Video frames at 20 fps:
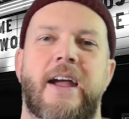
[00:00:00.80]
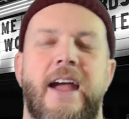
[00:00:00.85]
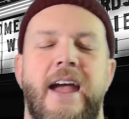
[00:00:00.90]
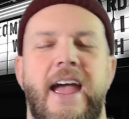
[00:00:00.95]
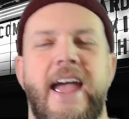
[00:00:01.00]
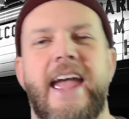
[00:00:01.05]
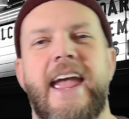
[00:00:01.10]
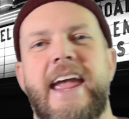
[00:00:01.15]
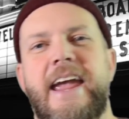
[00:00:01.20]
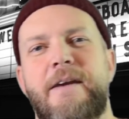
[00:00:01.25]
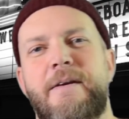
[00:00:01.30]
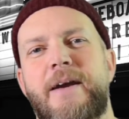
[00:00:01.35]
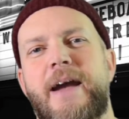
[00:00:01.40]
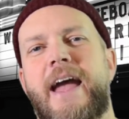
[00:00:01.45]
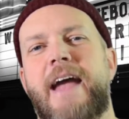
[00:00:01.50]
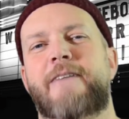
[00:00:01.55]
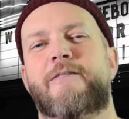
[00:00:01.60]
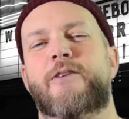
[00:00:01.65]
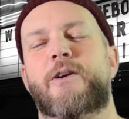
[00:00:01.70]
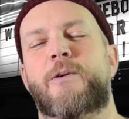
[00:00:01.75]
Hey
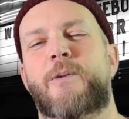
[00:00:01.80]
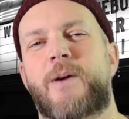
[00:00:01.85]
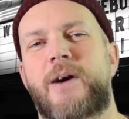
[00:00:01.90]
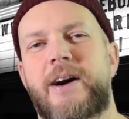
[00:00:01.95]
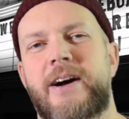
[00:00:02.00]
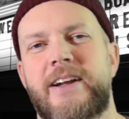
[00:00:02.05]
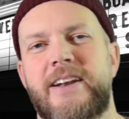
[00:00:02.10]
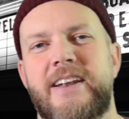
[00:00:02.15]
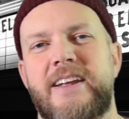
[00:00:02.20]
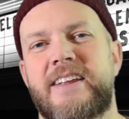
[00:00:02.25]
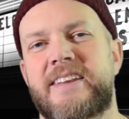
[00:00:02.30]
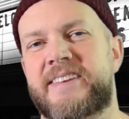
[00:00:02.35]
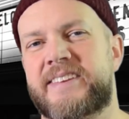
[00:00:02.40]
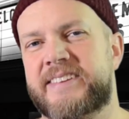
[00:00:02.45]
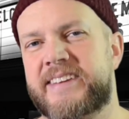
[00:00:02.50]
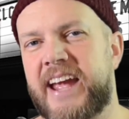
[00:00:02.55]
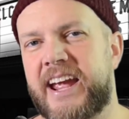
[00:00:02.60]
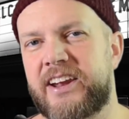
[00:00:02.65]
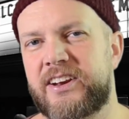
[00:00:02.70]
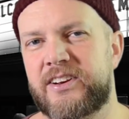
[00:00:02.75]
everyone,
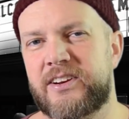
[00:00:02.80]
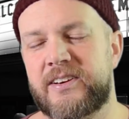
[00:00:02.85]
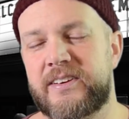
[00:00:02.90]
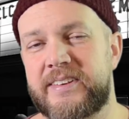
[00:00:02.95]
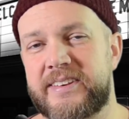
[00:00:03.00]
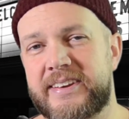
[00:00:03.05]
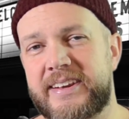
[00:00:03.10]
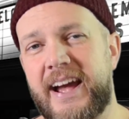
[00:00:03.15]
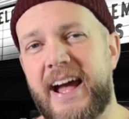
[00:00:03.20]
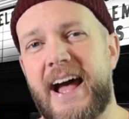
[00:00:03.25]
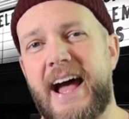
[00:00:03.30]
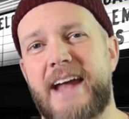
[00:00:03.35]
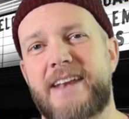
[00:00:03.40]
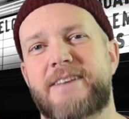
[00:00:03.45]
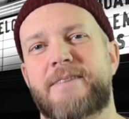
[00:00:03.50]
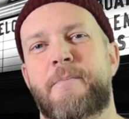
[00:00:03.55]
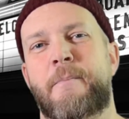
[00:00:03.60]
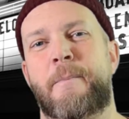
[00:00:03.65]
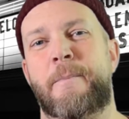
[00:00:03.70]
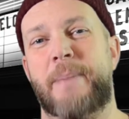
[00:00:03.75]
Skate Nerd
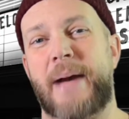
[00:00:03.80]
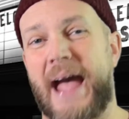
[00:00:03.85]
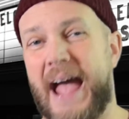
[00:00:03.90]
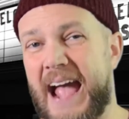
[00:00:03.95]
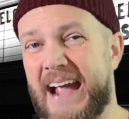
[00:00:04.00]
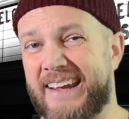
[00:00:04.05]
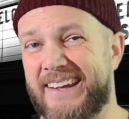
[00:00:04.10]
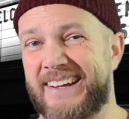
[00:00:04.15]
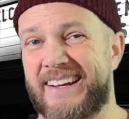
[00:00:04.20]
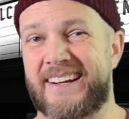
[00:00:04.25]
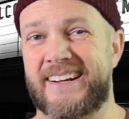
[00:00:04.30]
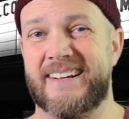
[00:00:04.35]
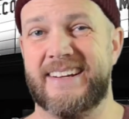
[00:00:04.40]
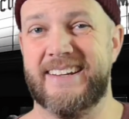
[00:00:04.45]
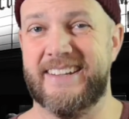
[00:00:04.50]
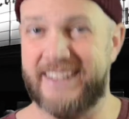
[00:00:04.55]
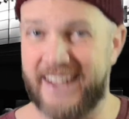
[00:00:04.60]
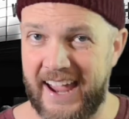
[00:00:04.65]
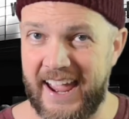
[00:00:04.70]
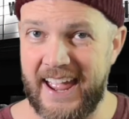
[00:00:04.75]
Scott back
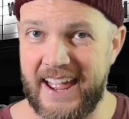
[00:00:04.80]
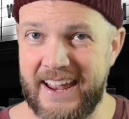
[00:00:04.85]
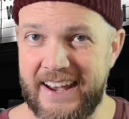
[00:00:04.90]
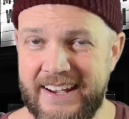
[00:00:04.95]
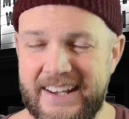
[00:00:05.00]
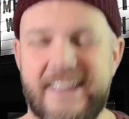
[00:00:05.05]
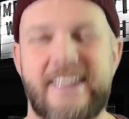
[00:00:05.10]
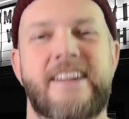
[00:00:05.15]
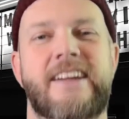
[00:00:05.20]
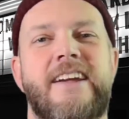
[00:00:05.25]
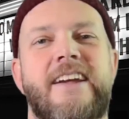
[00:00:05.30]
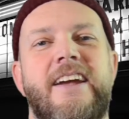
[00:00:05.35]
again.